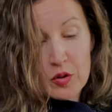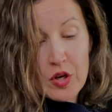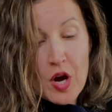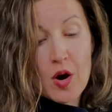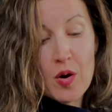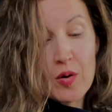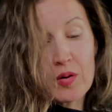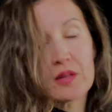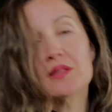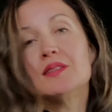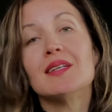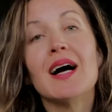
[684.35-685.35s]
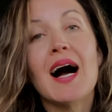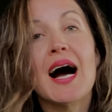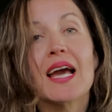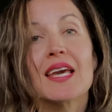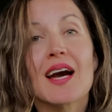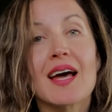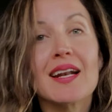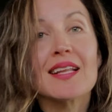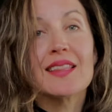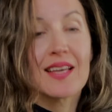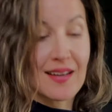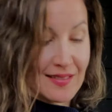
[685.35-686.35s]
know how you got it
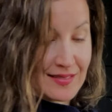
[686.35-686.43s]
in there.